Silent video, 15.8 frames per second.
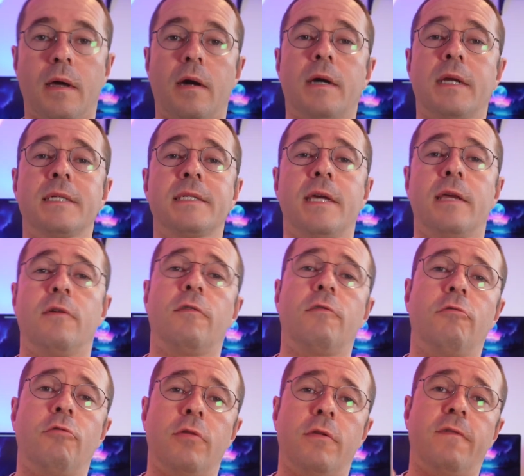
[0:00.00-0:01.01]
I'm going to take you
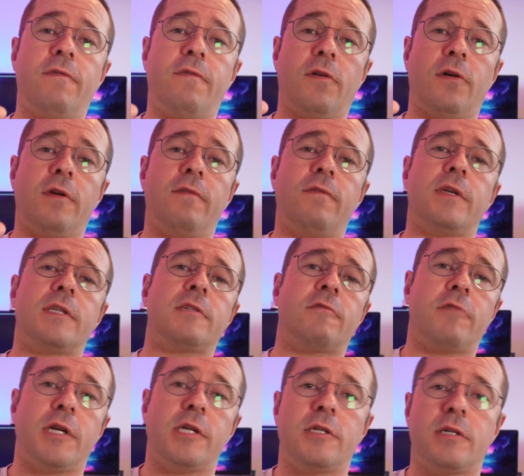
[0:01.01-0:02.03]
through the 5
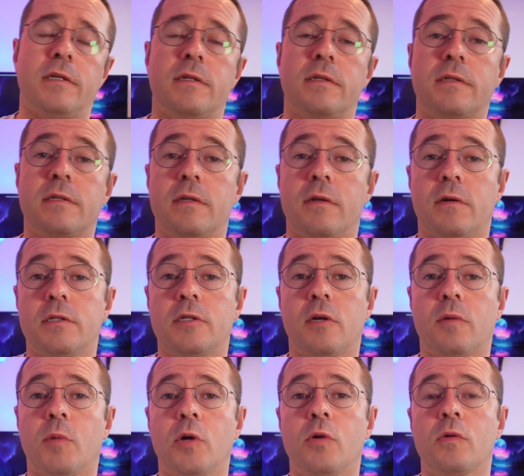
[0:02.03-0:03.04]
iterations that I
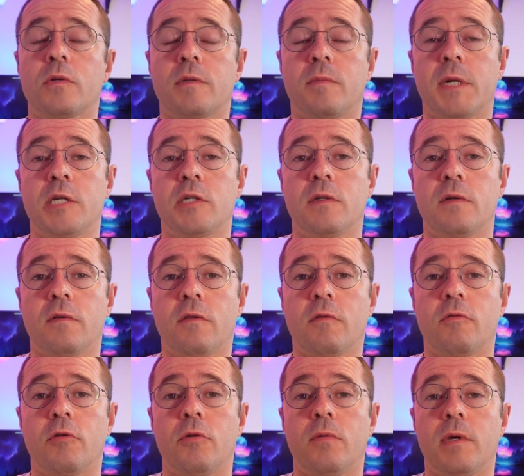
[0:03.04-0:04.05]
took my automation
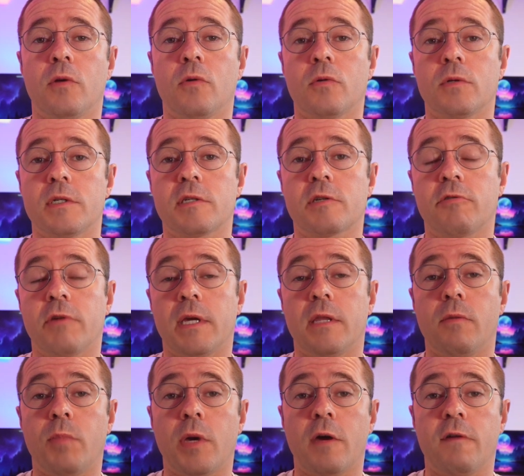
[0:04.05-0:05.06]
through in order to
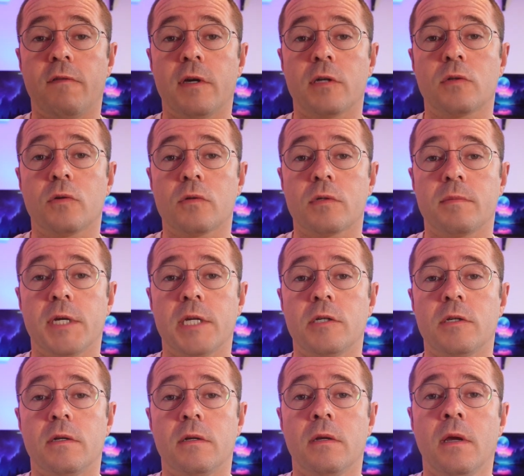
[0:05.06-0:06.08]
create the perfect
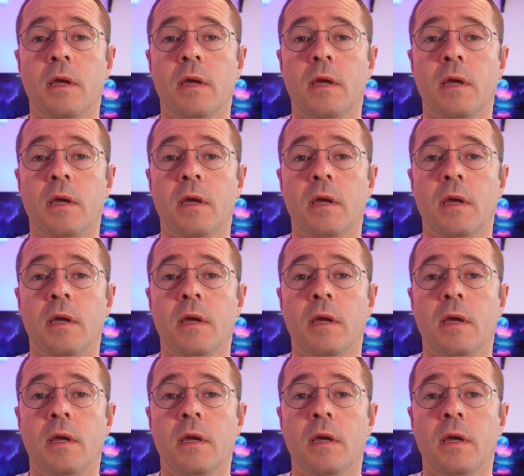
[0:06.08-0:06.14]
automation.